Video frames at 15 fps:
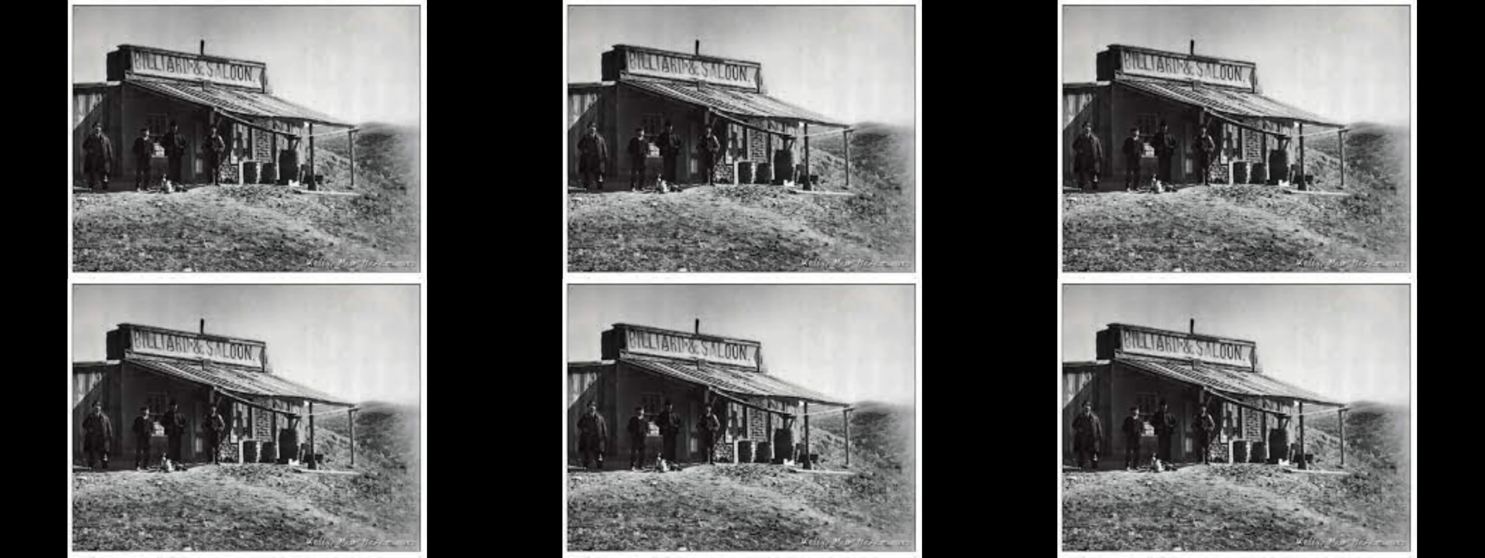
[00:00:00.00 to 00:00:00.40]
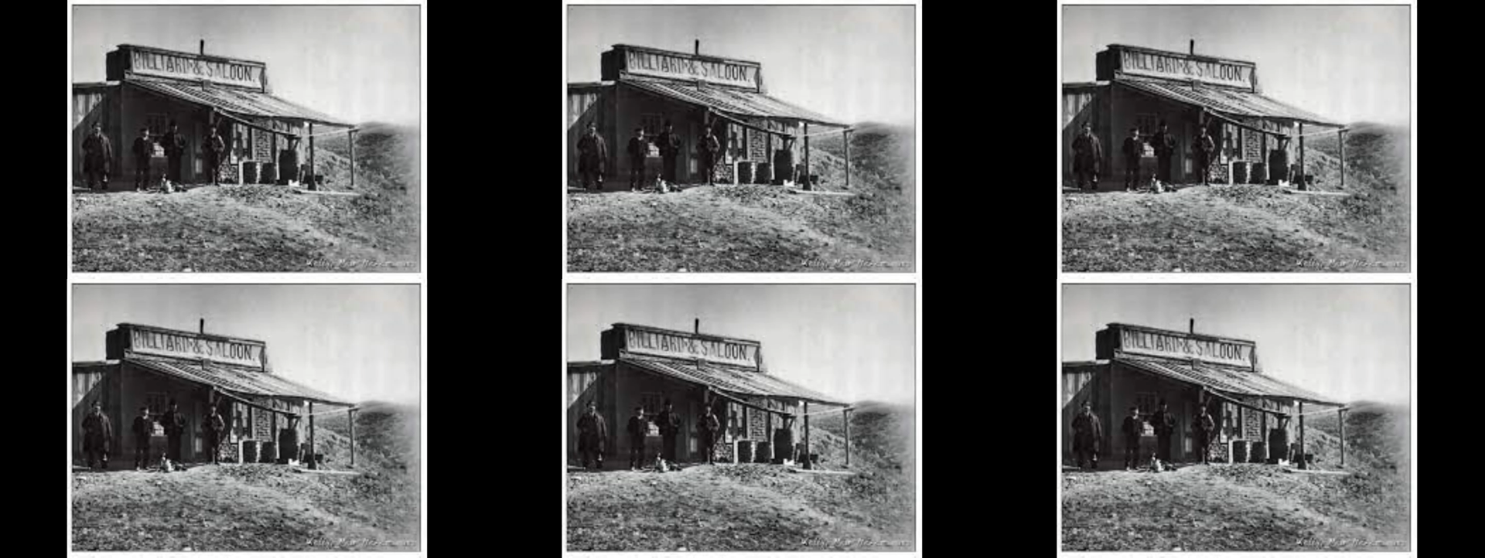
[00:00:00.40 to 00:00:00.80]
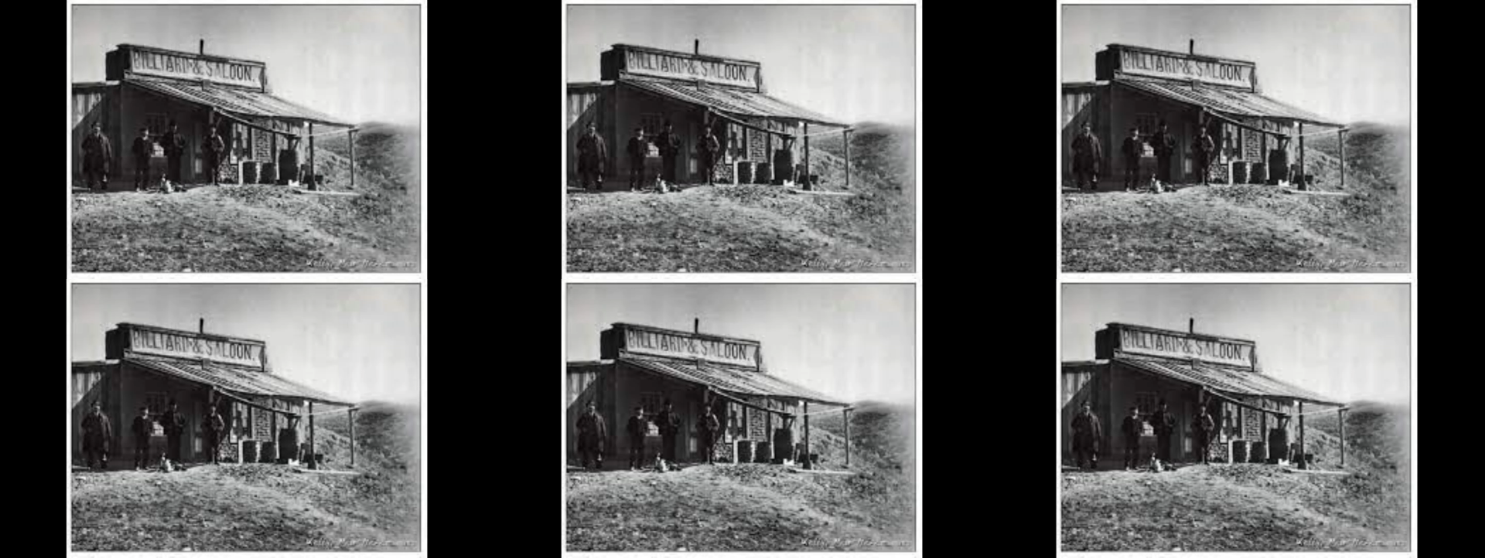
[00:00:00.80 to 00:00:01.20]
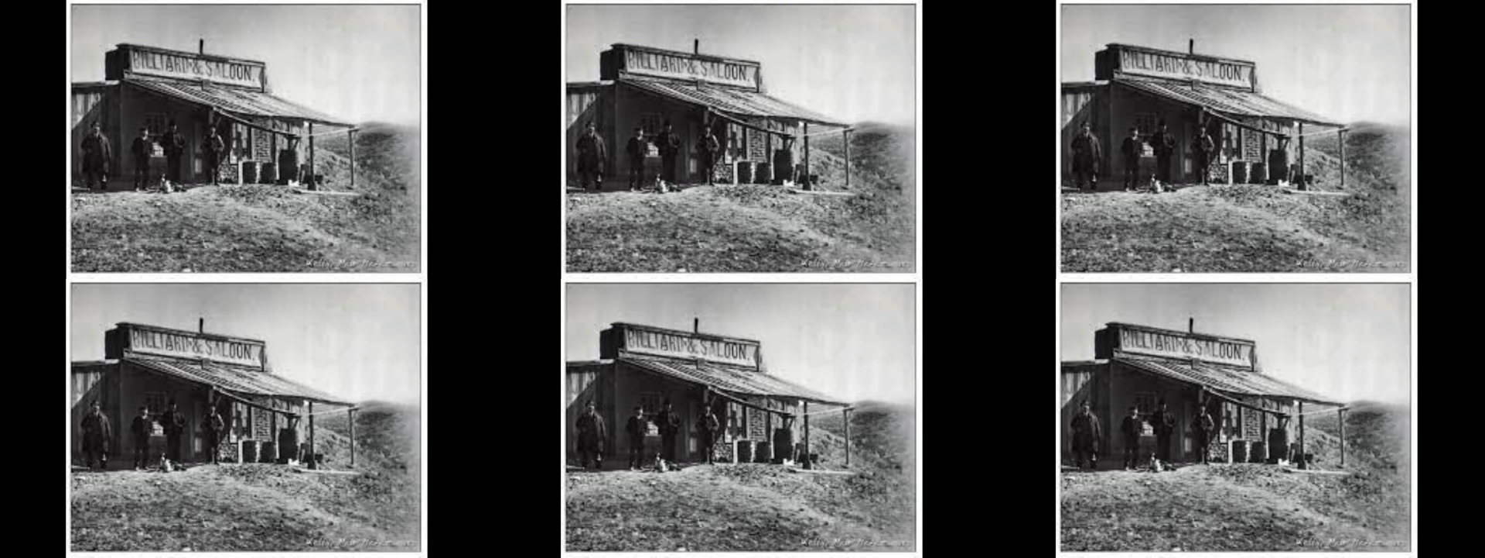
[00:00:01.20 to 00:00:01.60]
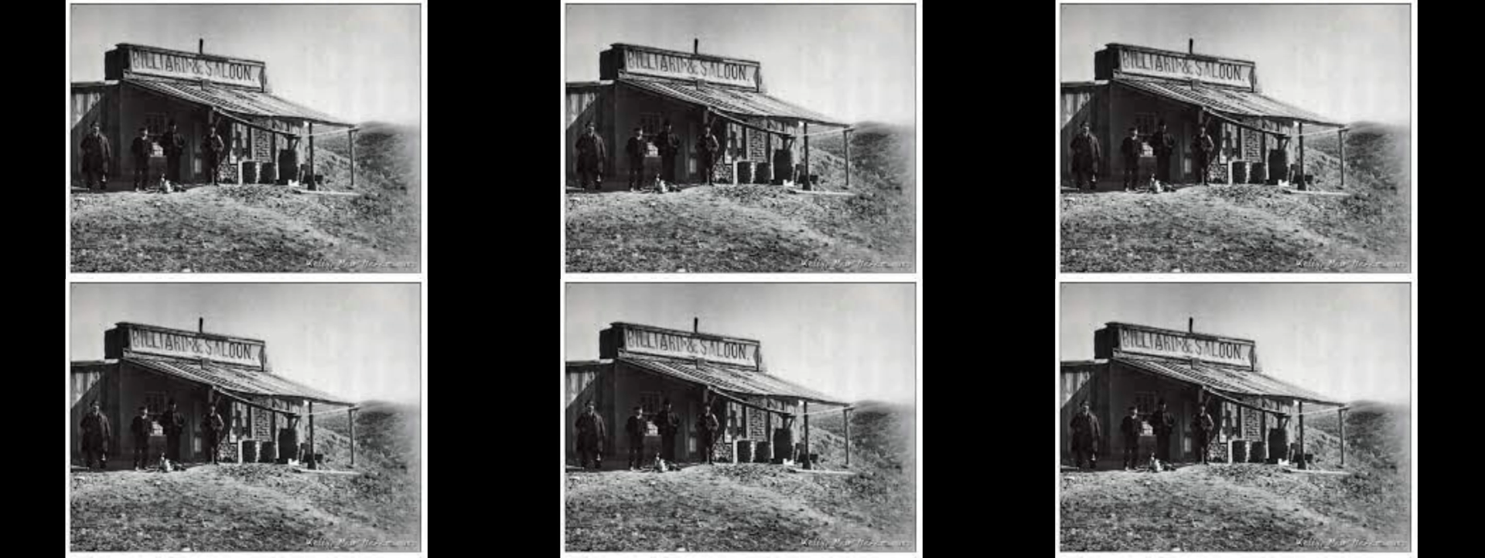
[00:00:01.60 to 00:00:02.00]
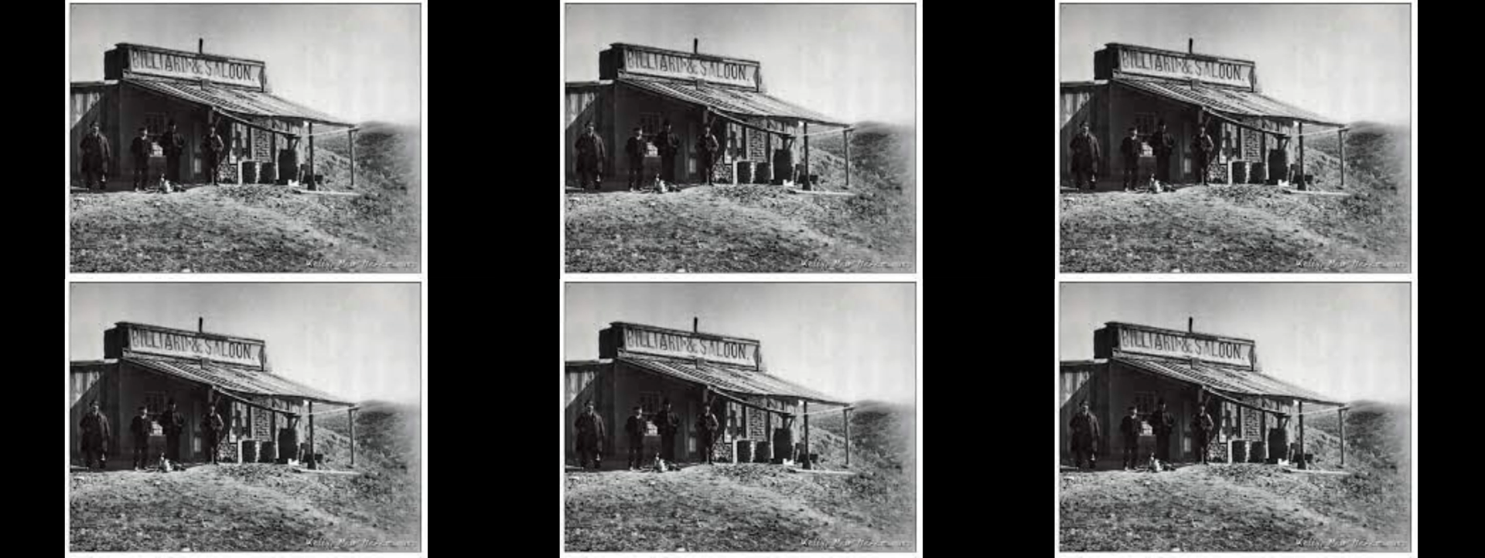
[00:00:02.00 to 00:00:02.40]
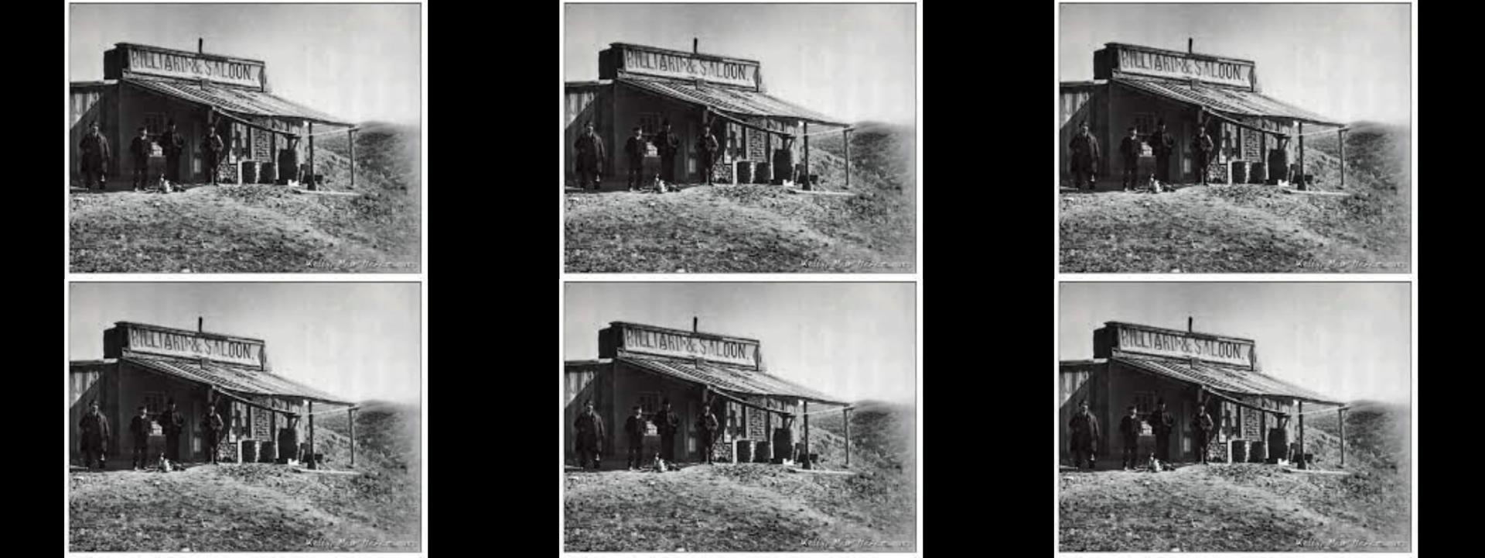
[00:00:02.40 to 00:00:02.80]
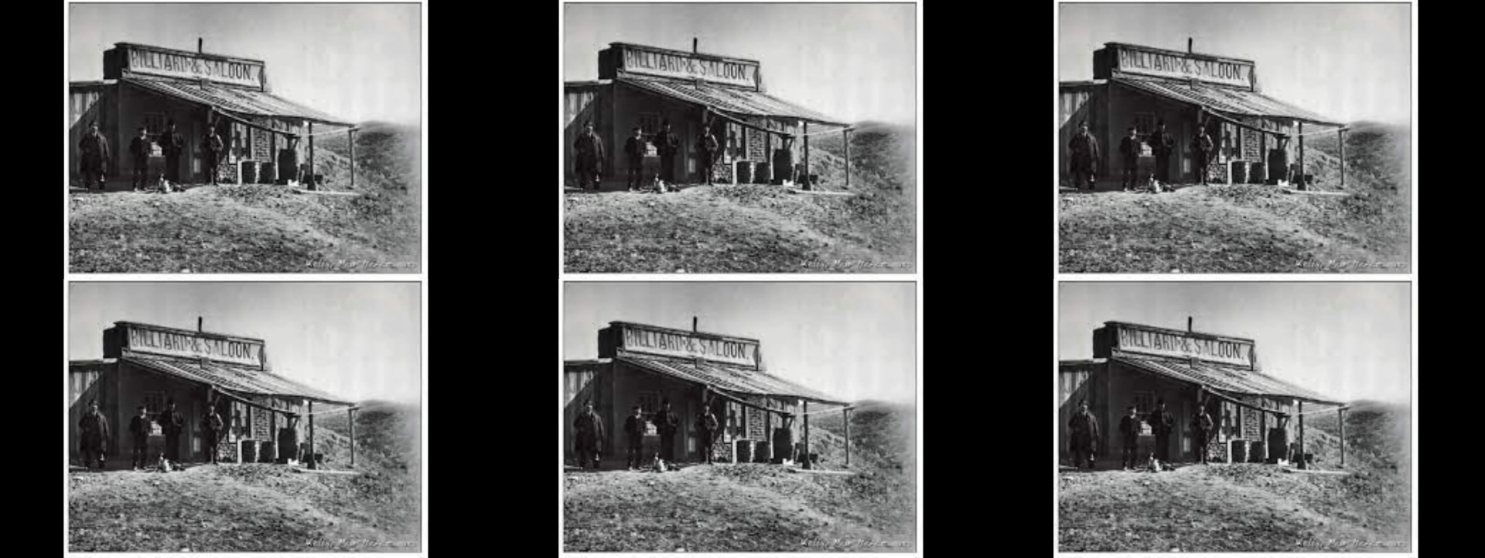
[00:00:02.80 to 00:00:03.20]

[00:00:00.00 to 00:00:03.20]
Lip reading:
(no speaker visible)